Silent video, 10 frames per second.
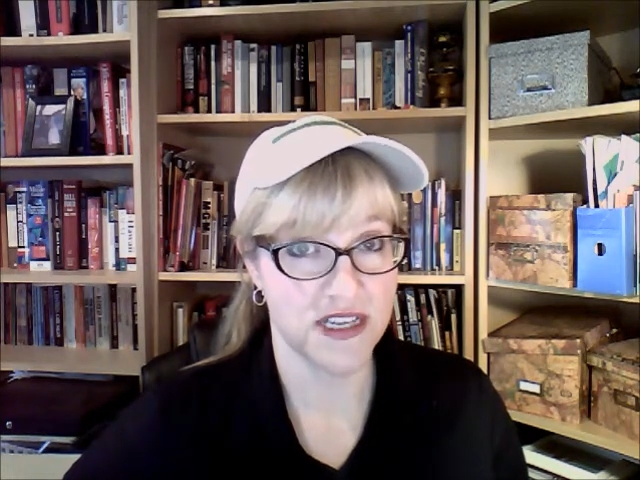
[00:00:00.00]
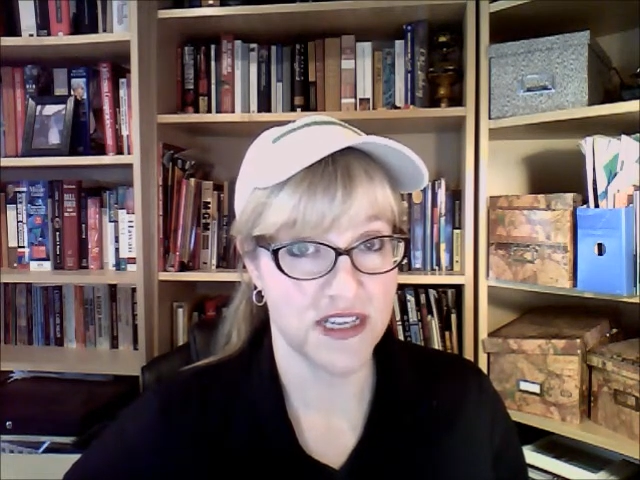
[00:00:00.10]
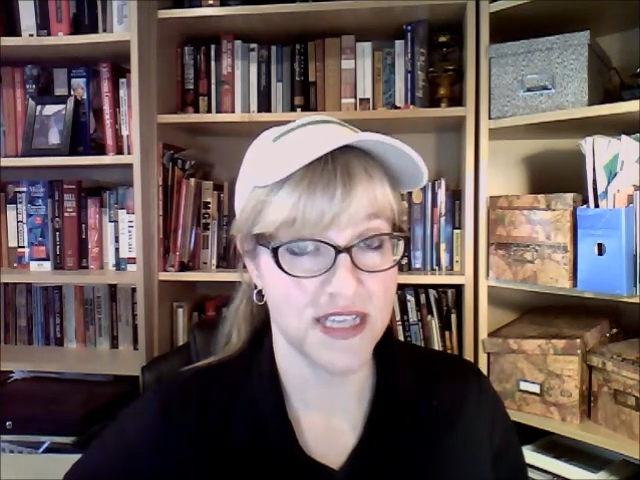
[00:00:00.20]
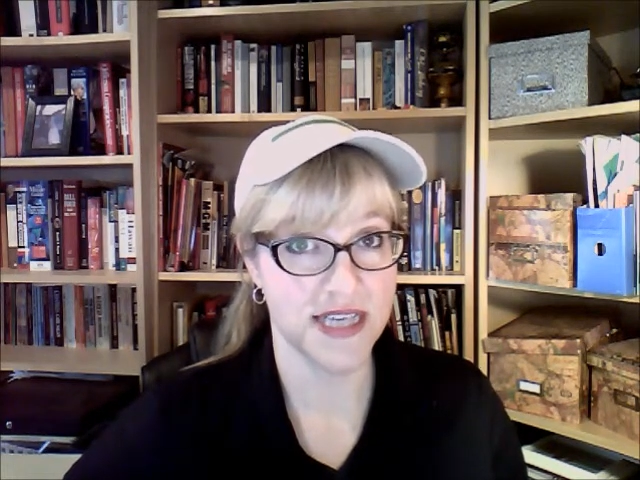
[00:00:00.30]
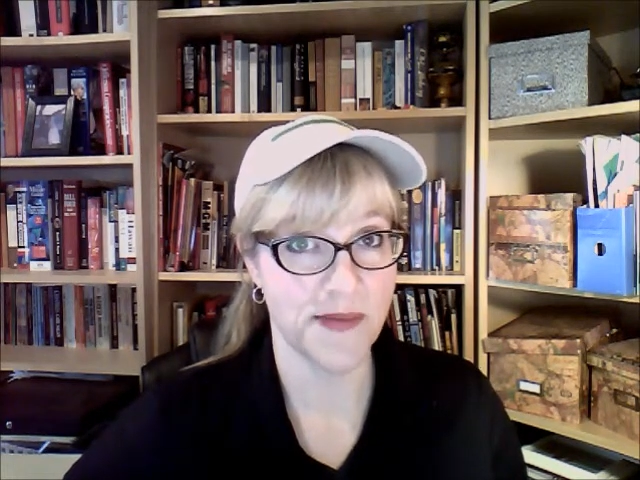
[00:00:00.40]

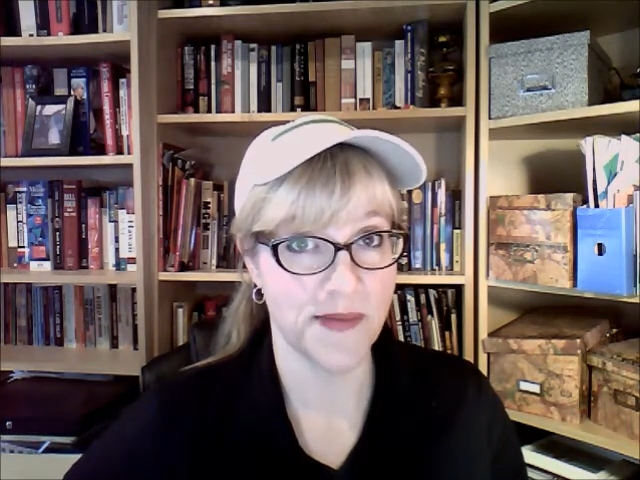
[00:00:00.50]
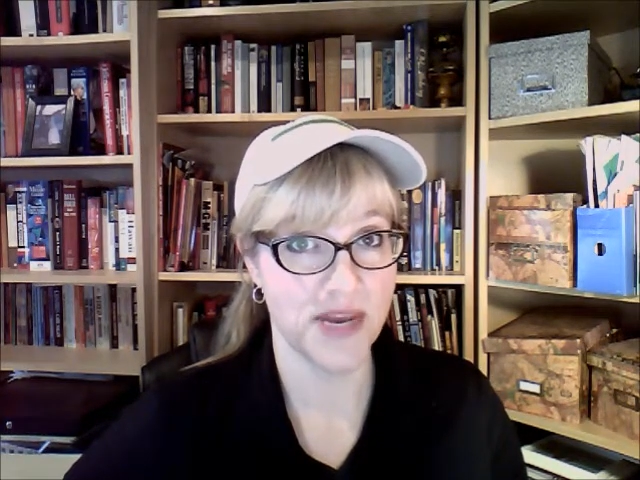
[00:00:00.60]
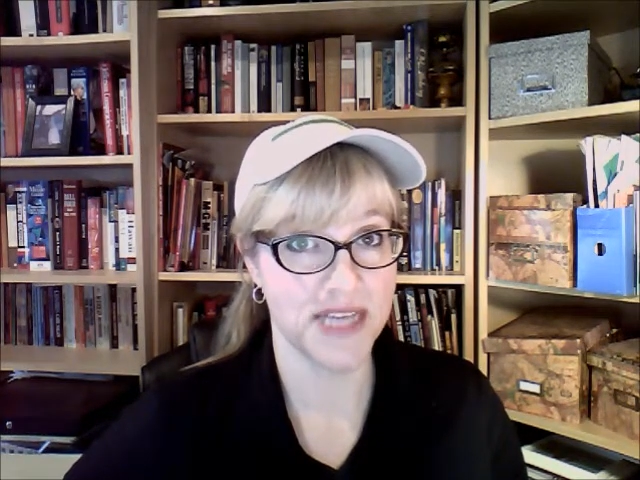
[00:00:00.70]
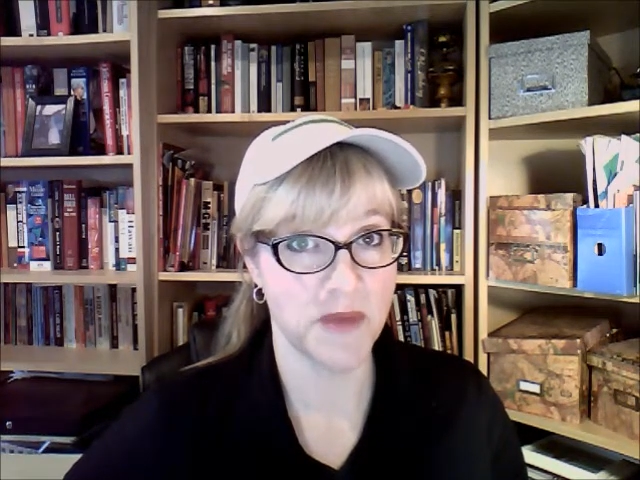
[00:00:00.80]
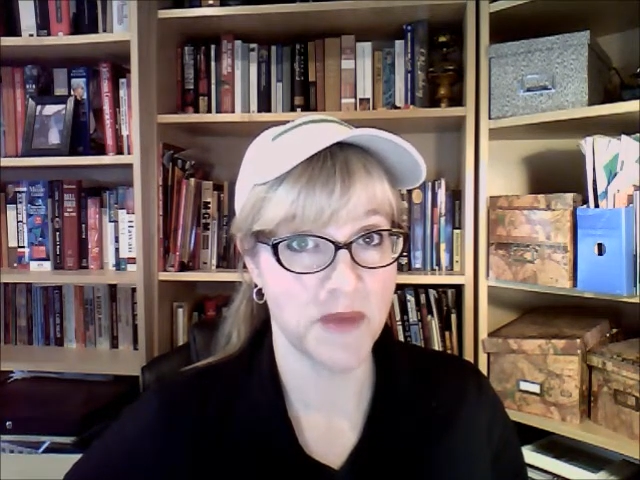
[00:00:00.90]
this company
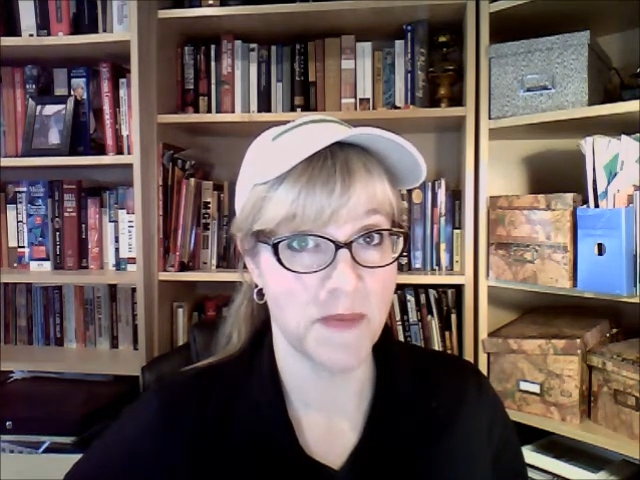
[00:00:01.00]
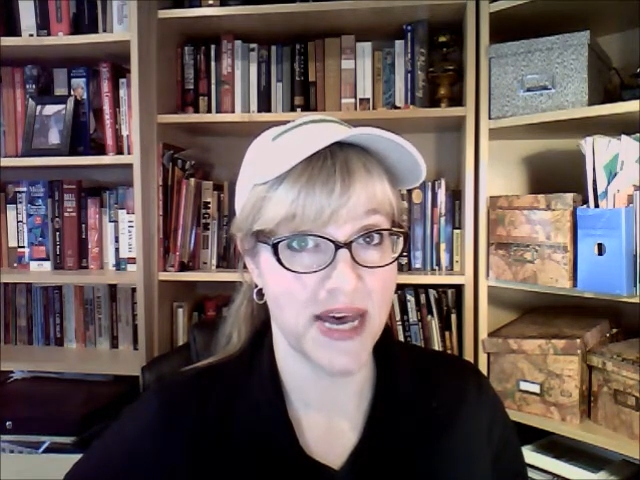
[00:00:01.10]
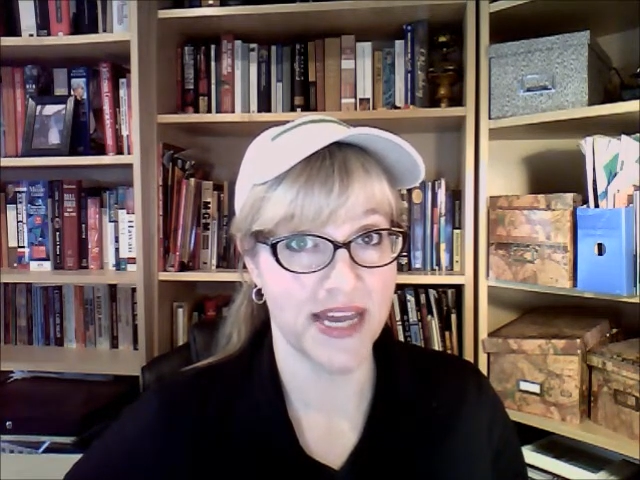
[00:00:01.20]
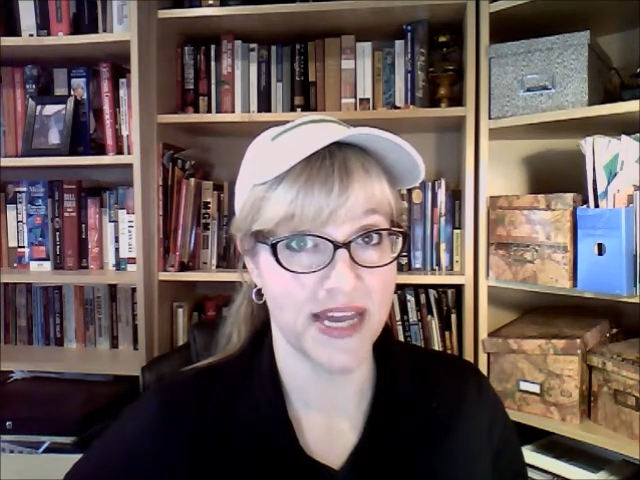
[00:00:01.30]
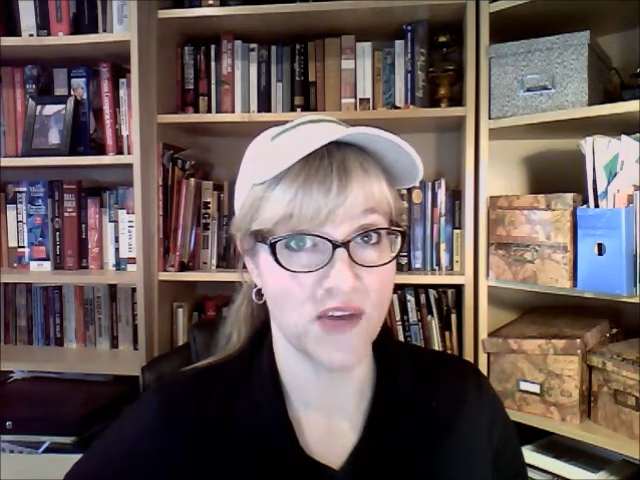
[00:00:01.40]
has been
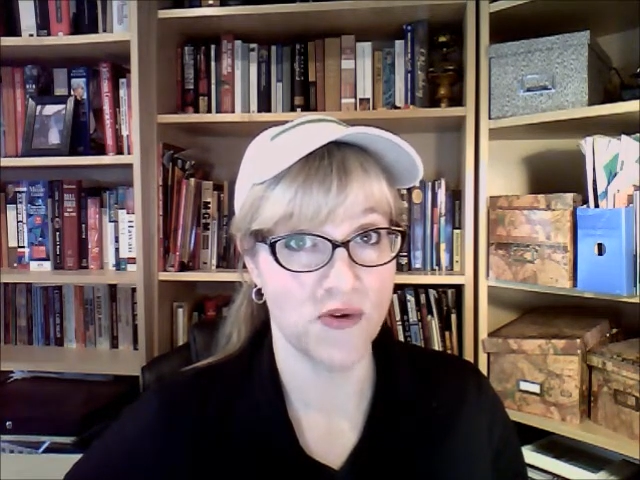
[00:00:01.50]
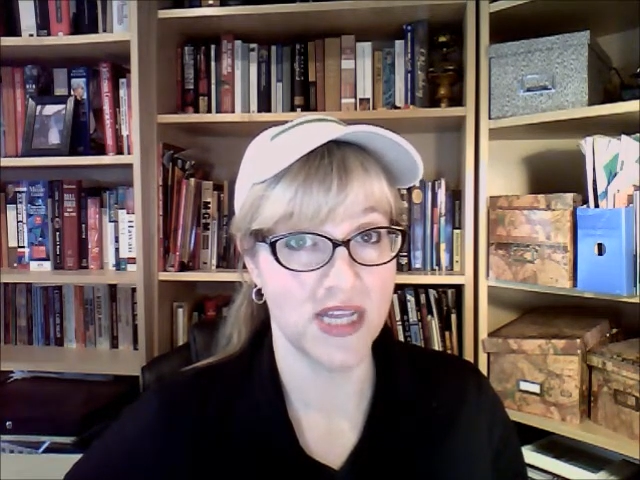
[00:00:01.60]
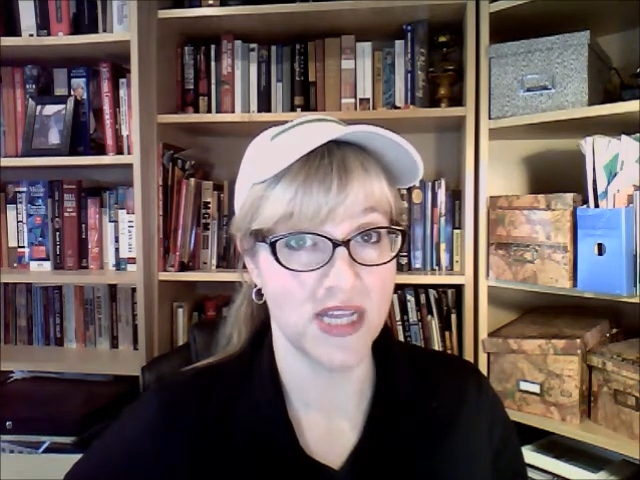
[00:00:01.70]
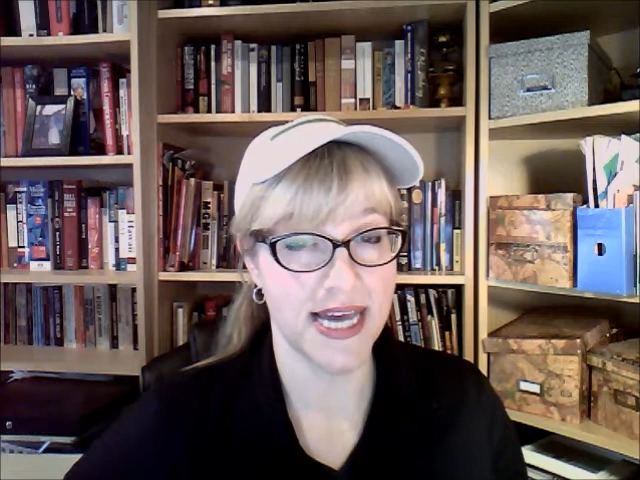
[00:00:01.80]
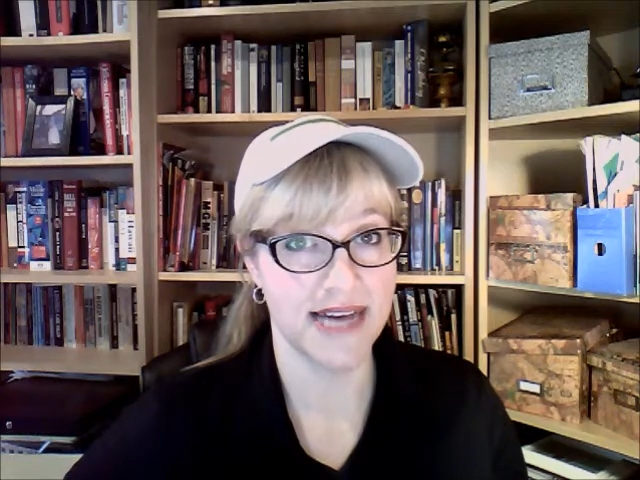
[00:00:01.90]
buying
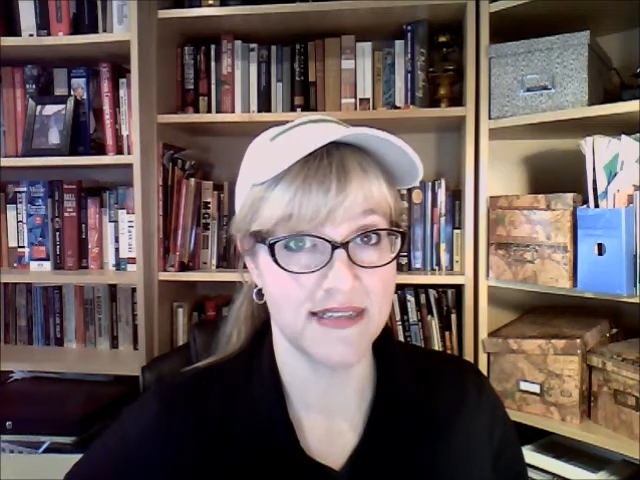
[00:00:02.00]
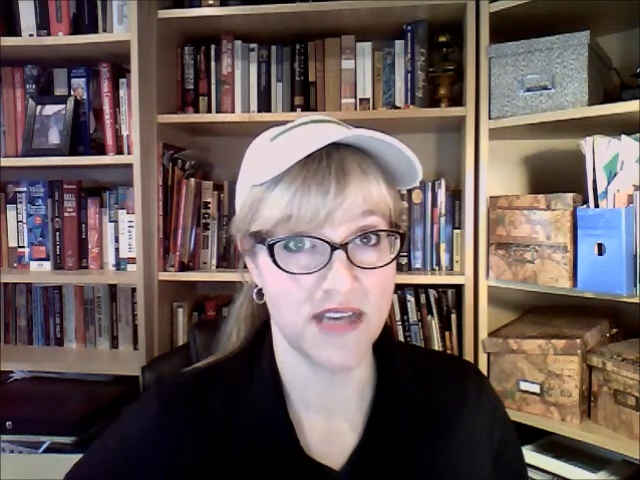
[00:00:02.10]
Google ads